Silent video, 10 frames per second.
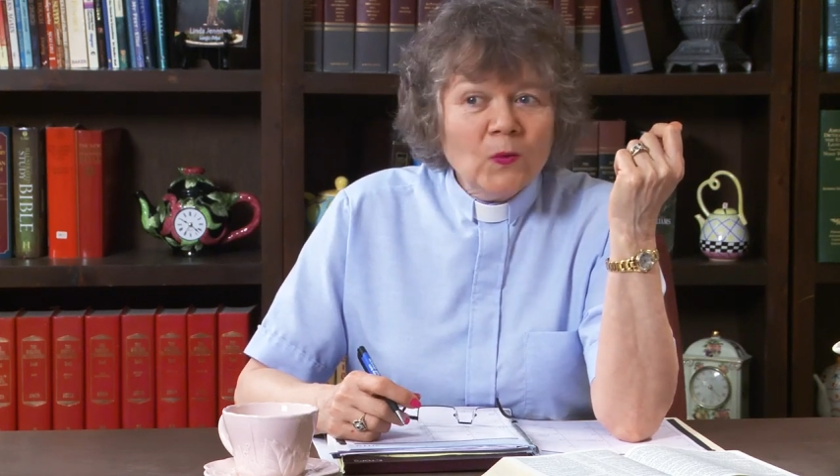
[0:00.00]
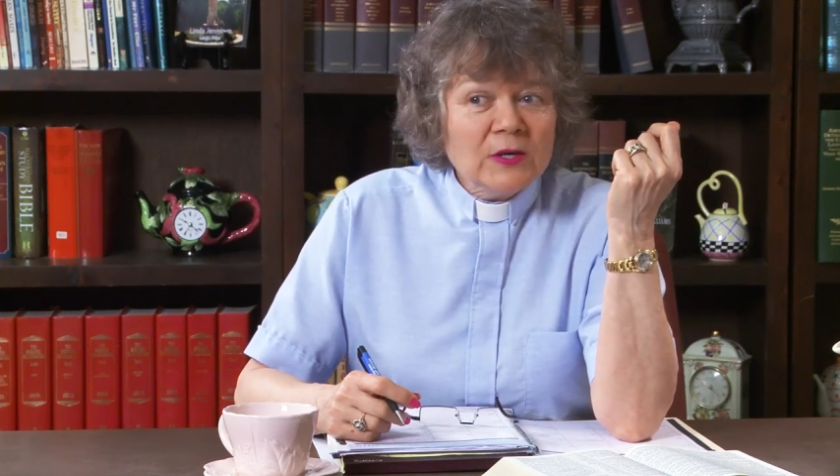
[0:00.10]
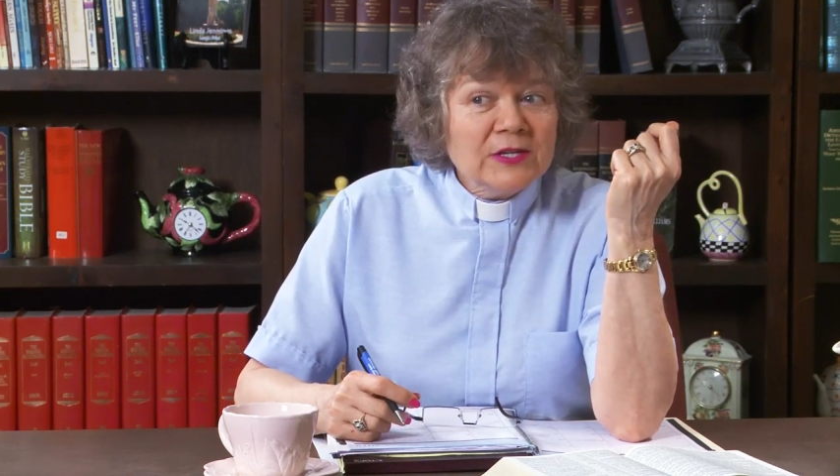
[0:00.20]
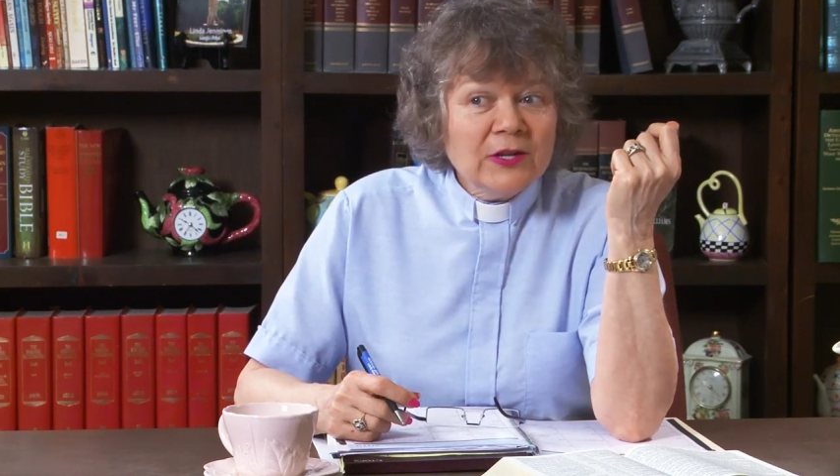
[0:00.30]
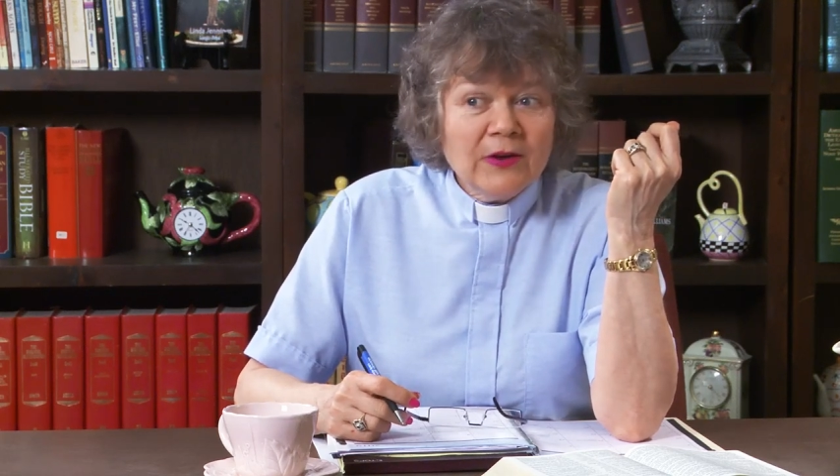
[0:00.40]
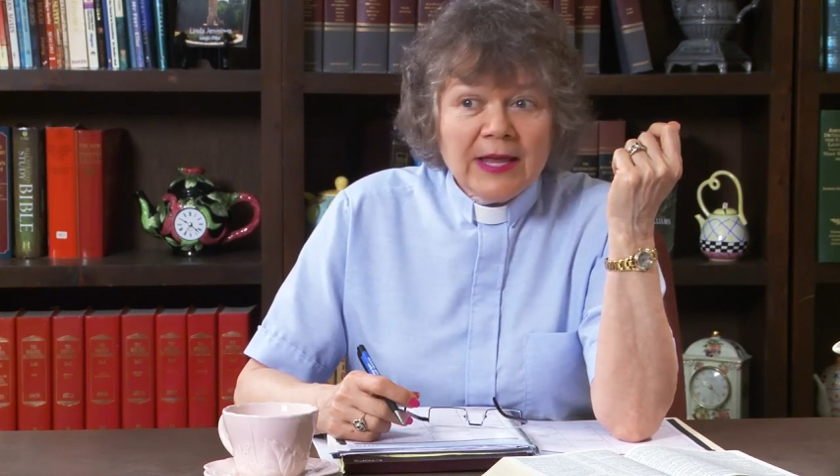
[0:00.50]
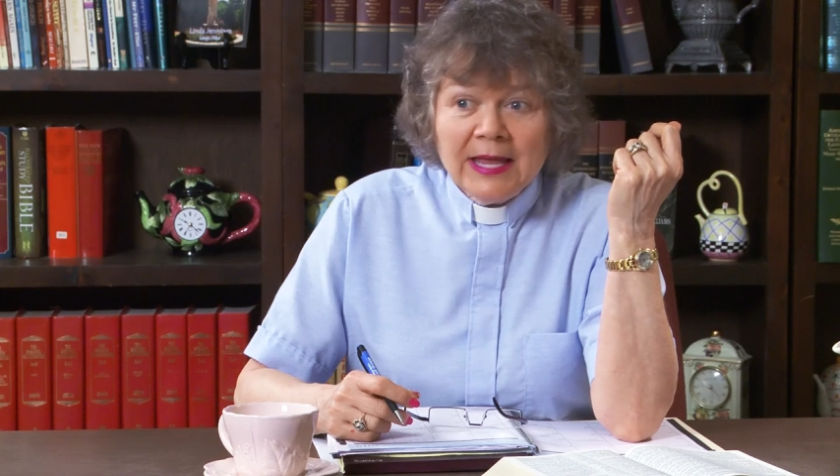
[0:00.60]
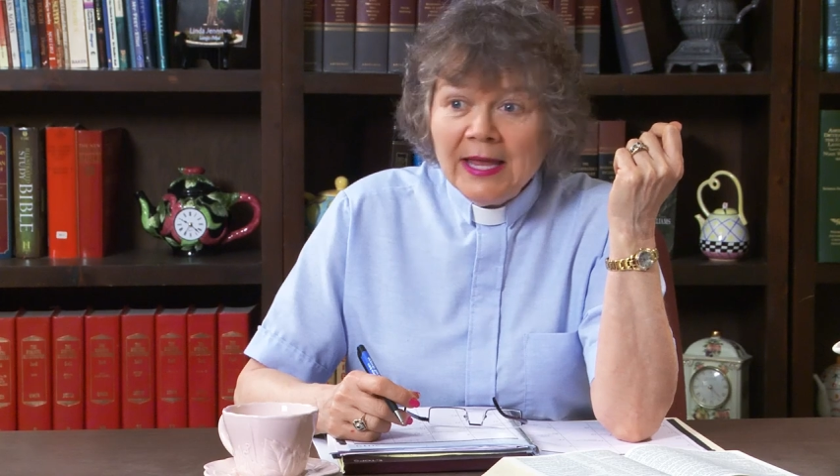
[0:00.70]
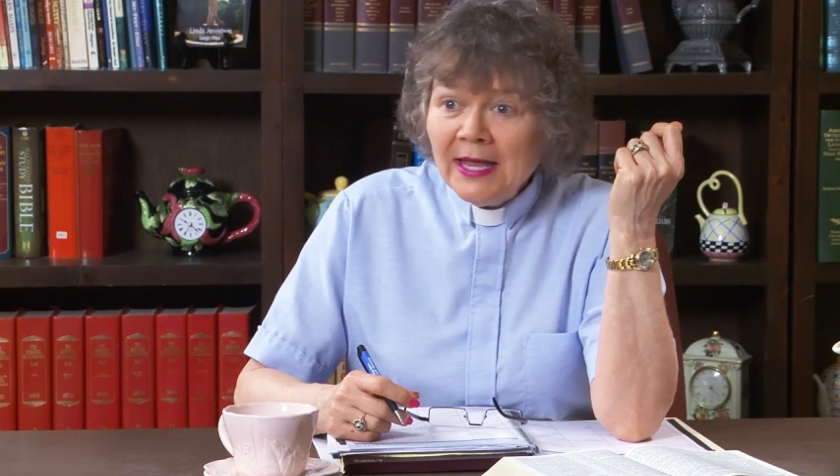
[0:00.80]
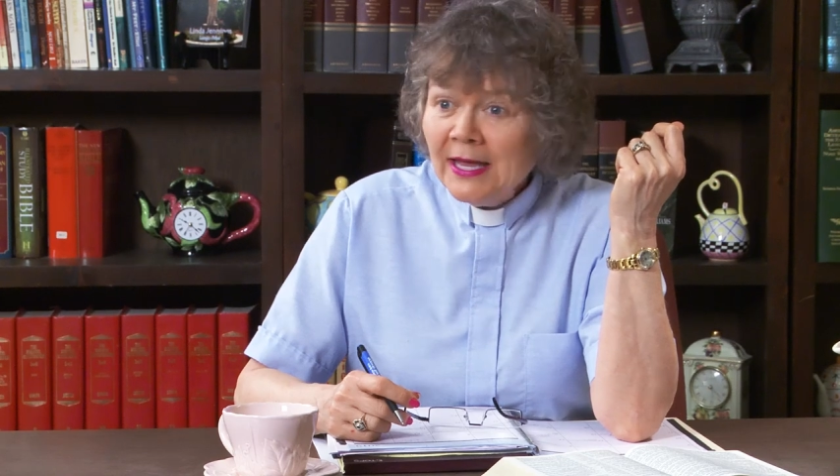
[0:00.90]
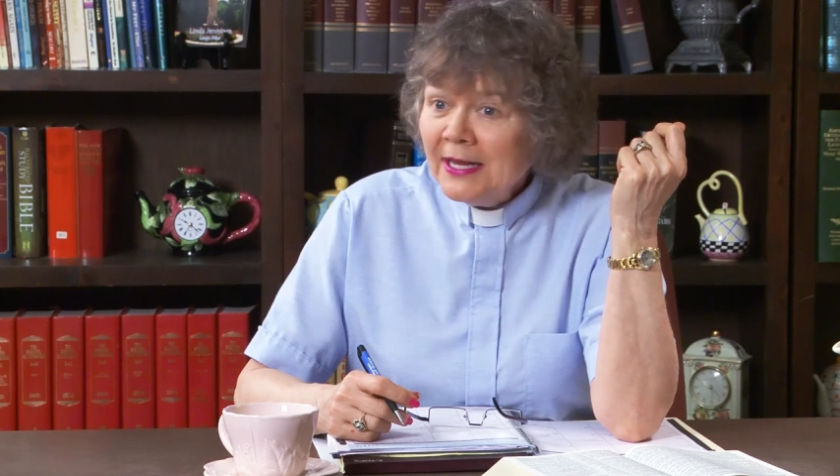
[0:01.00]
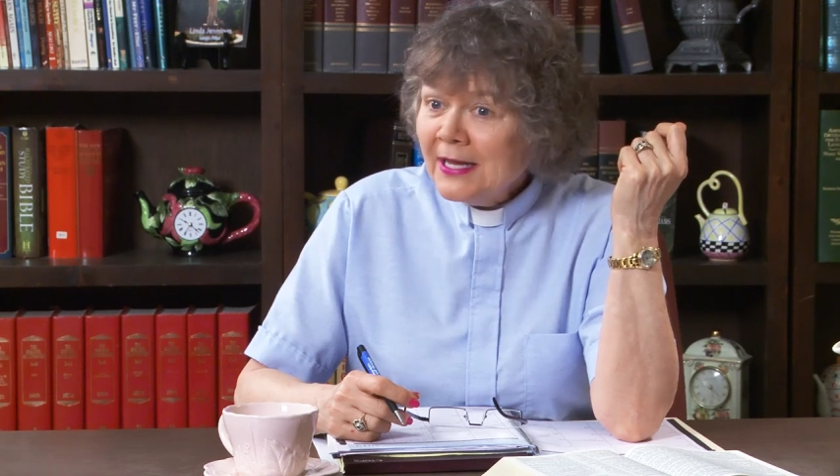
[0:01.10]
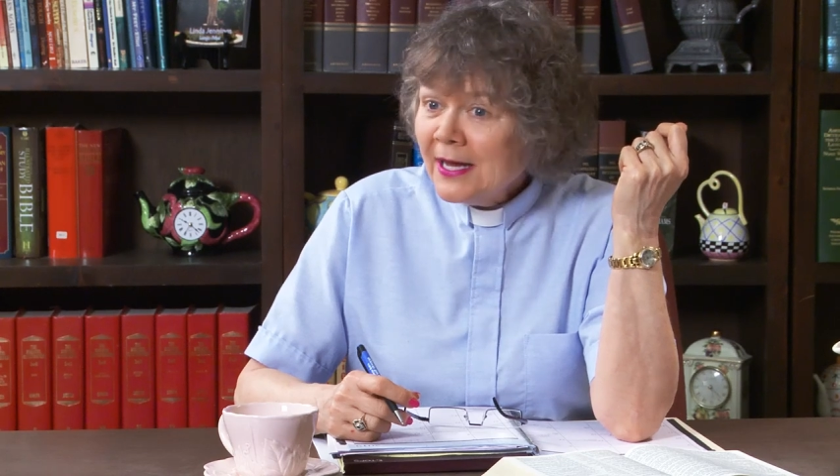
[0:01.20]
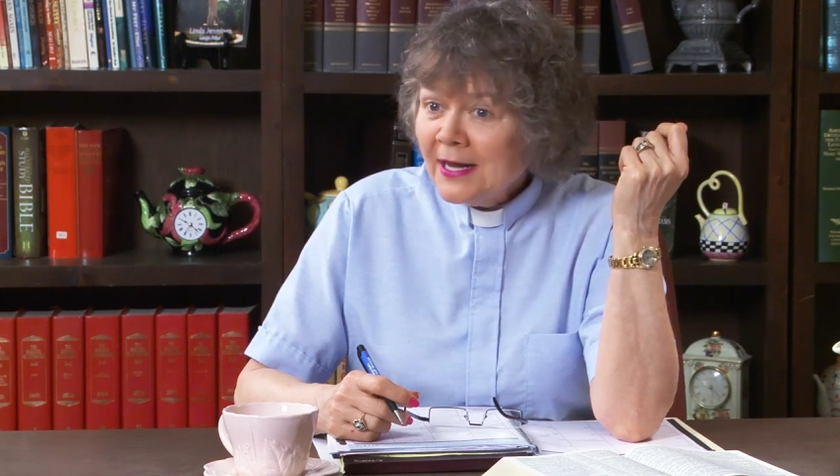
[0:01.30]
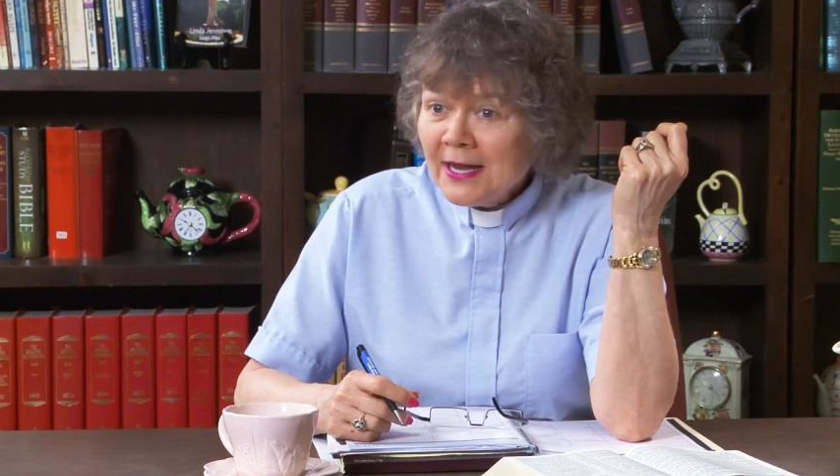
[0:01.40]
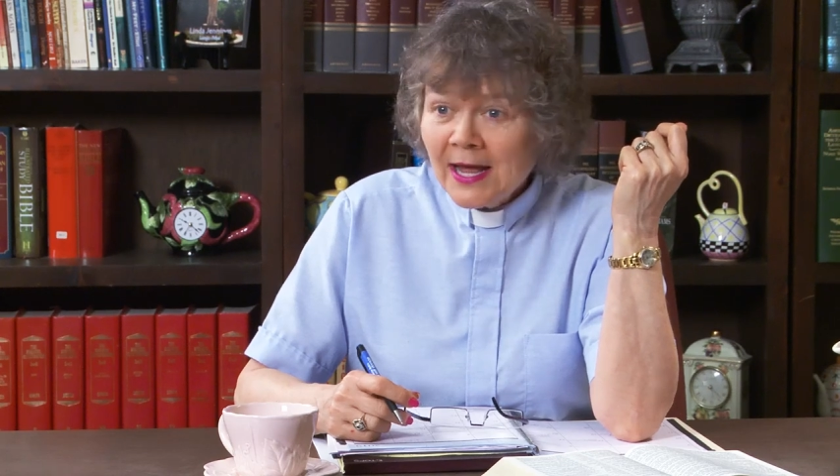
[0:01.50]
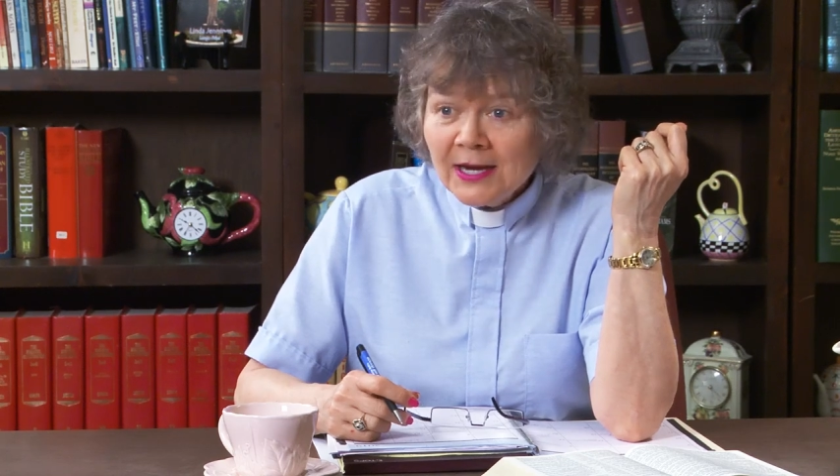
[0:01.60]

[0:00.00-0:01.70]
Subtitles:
Was there any kind of